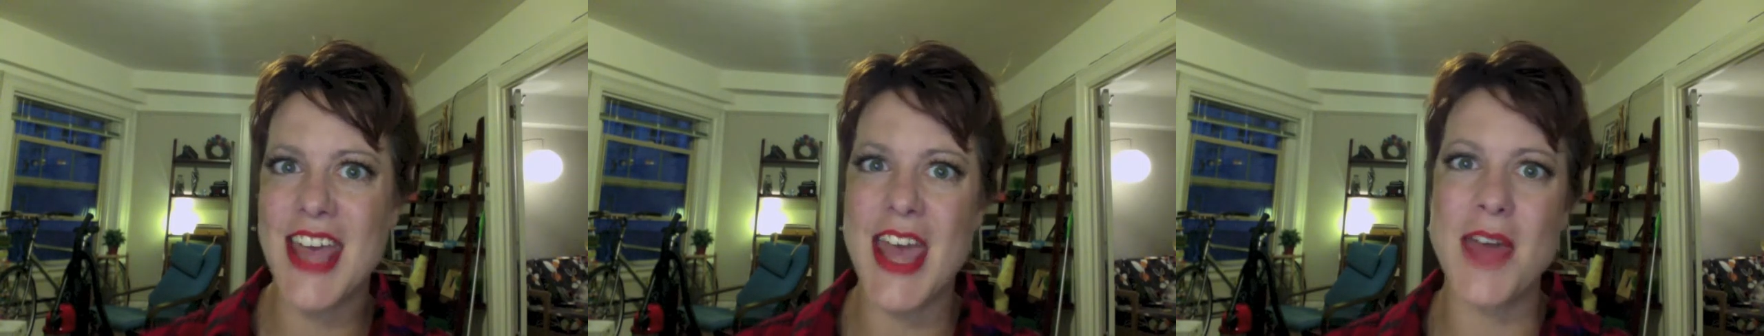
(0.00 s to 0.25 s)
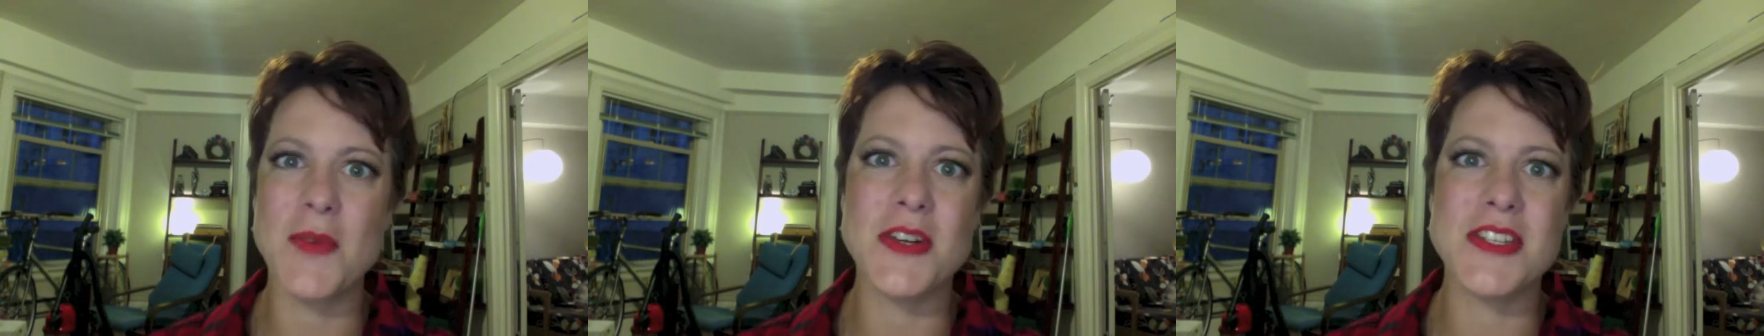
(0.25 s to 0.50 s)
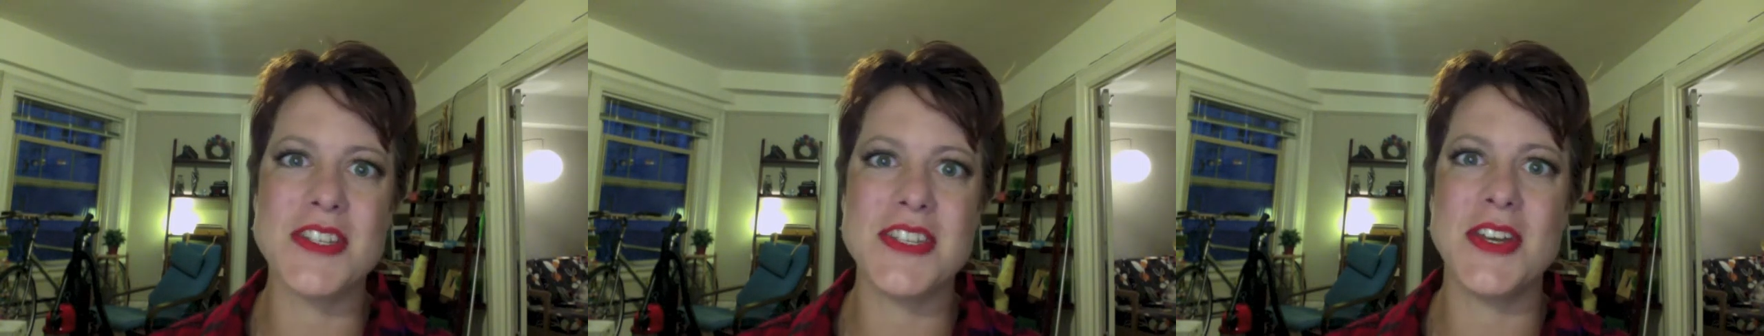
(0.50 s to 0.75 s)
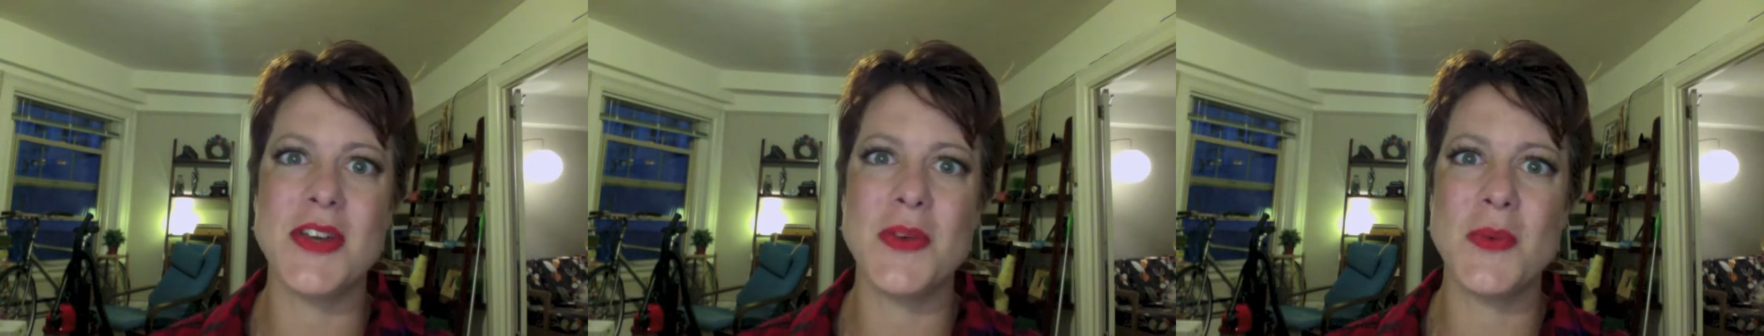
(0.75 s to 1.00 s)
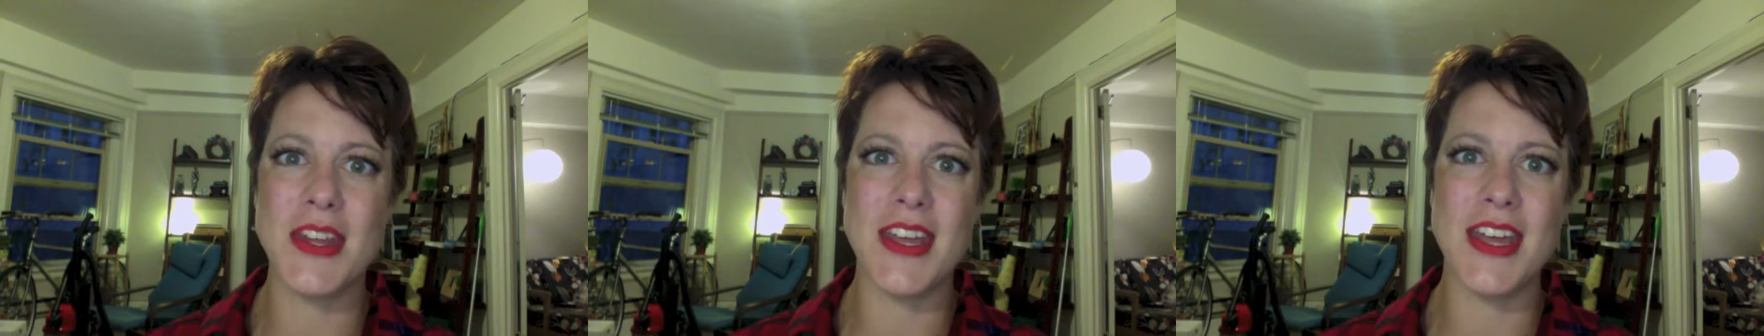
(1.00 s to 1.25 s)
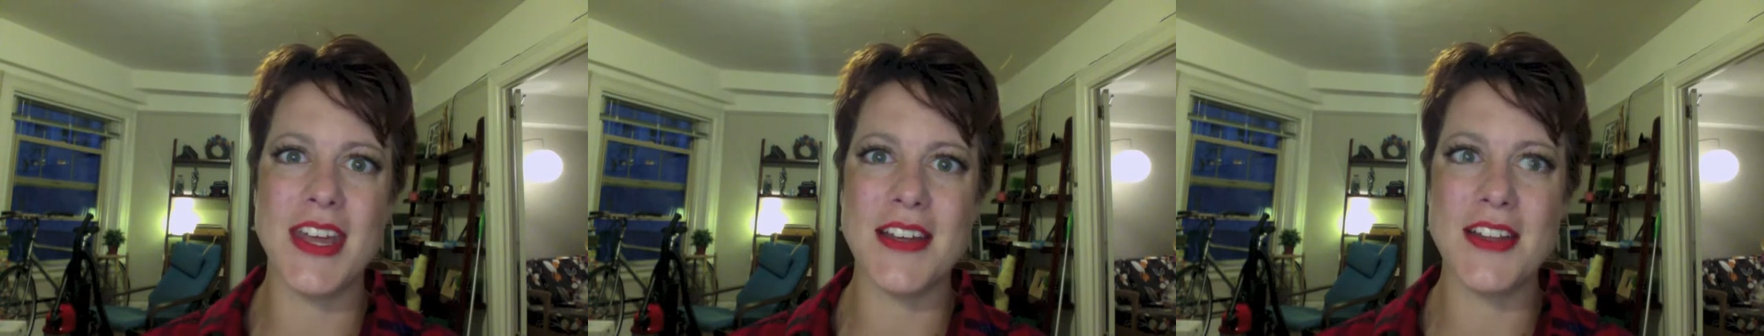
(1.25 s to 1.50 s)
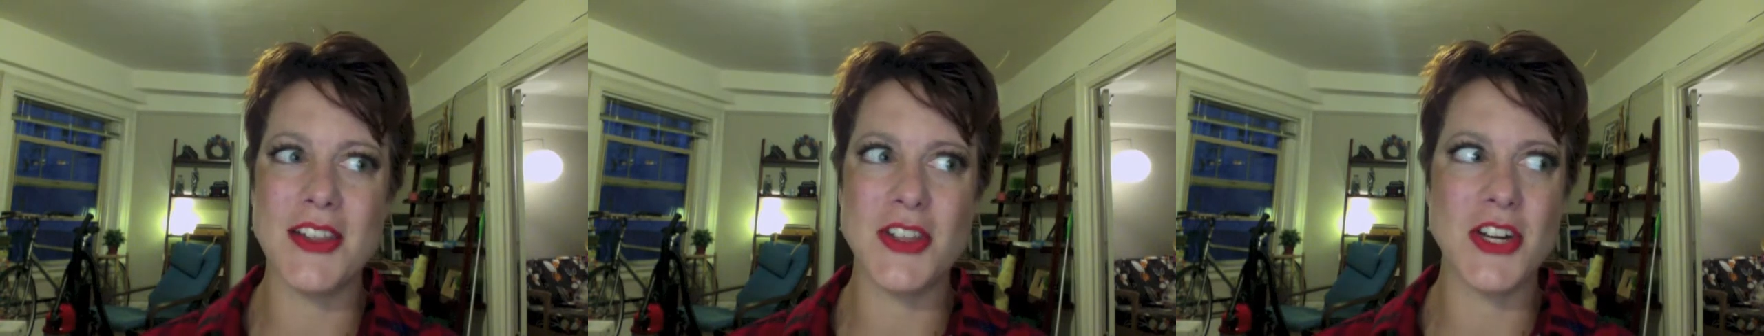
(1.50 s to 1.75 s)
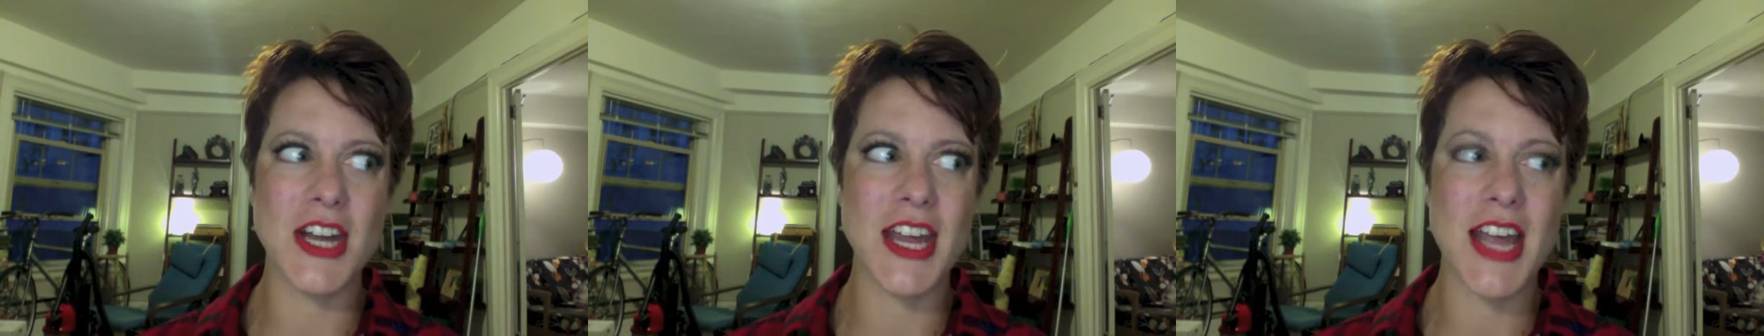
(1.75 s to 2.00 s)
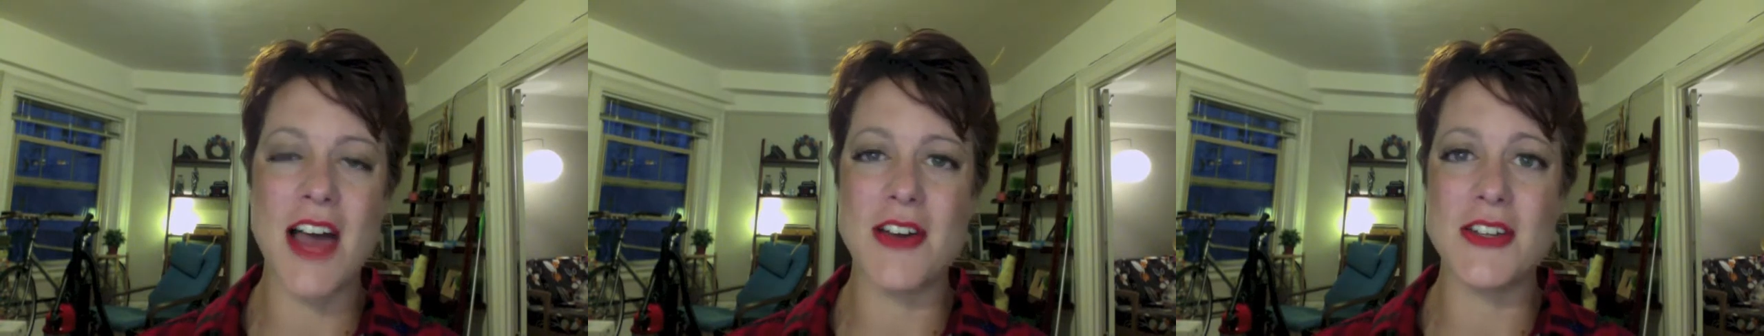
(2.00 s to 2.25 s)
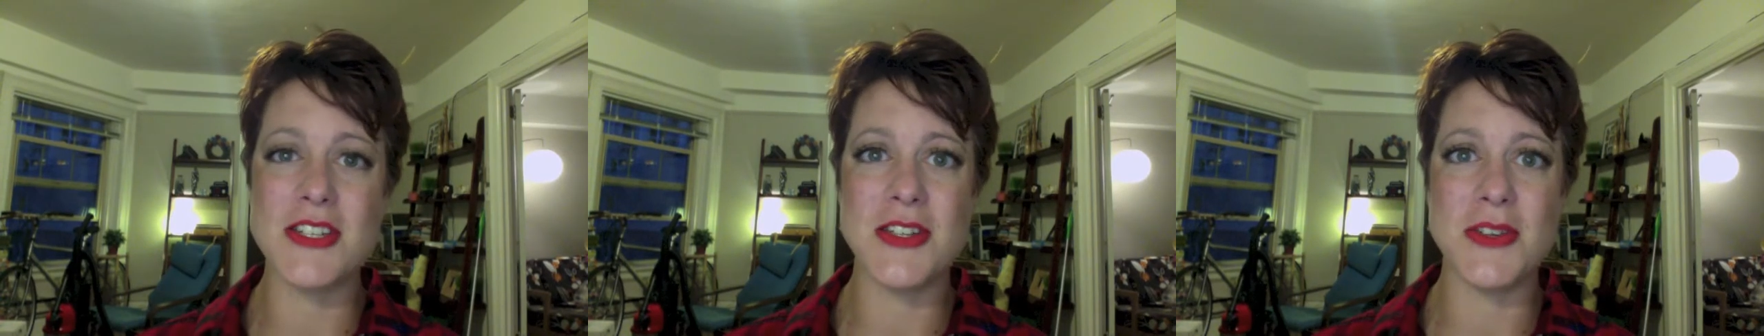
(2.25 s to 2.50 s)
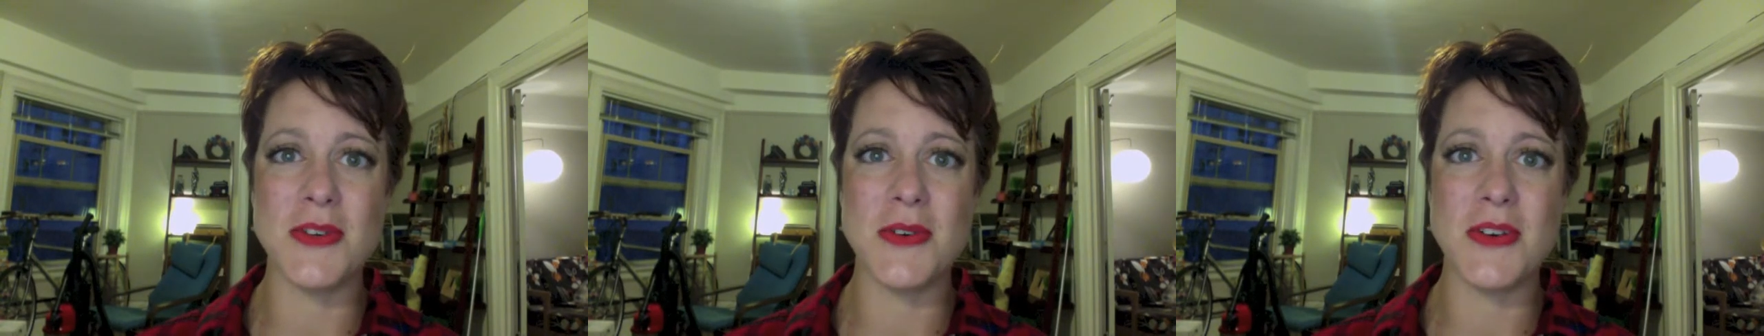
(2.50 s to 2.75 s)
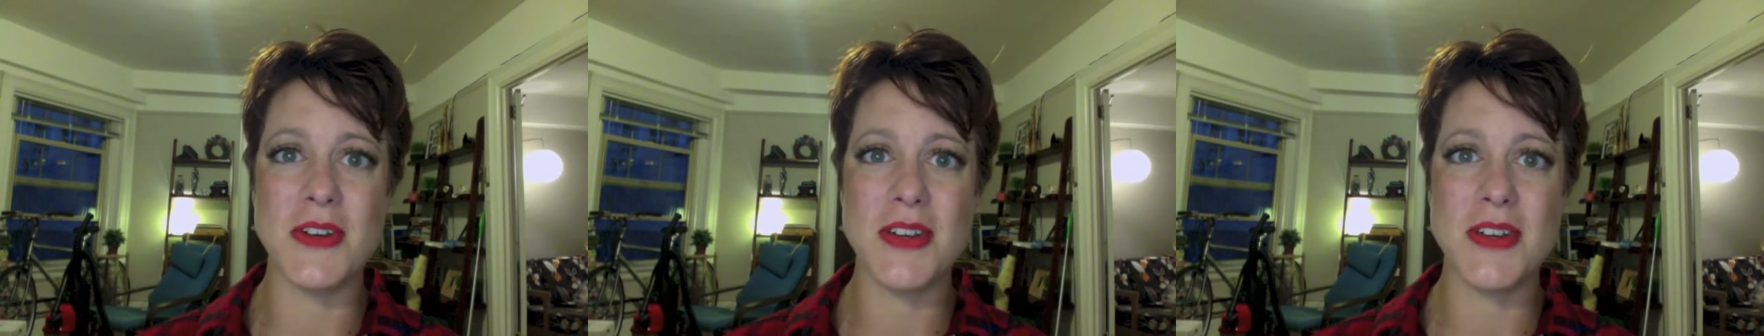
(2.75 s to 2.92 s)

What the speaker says: and we're still really learning how to